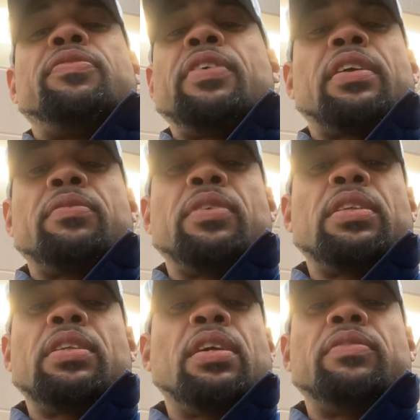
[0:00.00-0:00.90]
fucking
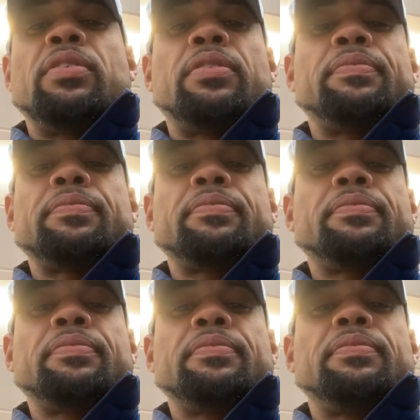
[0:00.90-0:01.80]
really loved her.
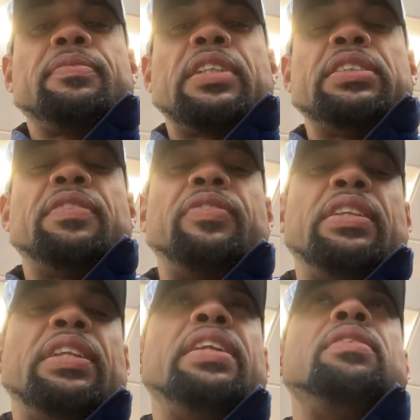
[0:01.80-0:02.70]
Because if he did,